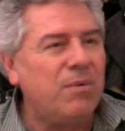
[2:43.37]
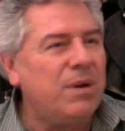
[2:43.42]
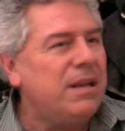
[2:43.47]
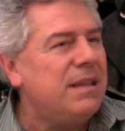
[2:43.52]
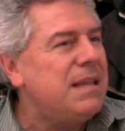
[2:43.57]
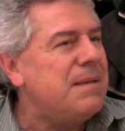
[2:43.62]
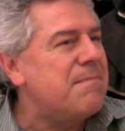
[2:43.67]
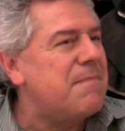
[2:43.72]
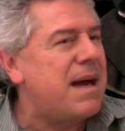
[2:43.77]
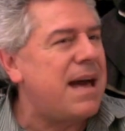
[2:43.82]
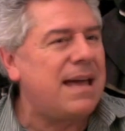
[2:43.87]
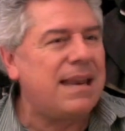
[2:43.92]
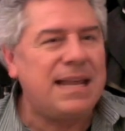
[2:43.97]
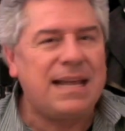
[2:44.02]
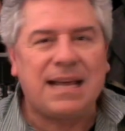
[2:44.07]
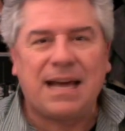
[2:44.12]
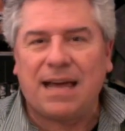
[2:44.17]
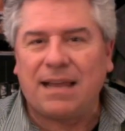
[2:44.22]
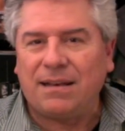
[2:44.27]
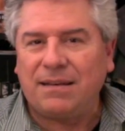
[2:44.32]
Really
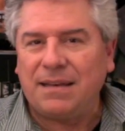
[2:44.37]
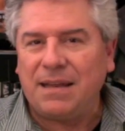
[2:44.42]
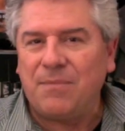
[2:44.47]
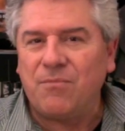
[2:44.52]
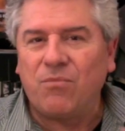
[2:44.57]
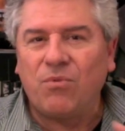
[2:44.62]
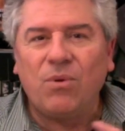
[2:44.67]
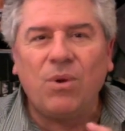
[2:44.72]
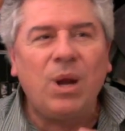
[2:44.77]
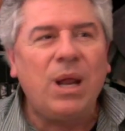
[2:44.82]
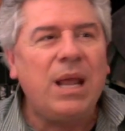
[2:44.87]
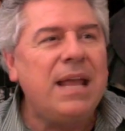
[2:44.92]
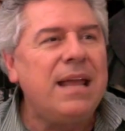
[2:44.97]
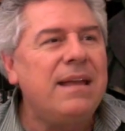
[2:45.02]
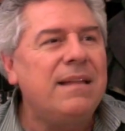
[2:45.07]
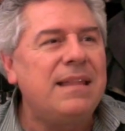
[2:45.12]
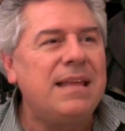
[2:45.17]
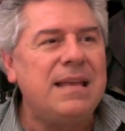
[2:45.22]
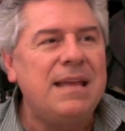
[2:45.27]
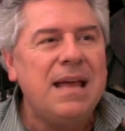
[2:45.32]
mollycoddled him,
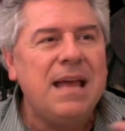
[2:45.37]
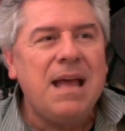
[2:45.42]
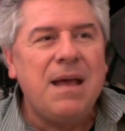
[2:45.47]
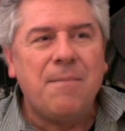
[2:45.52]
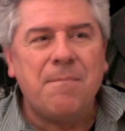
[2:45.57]
really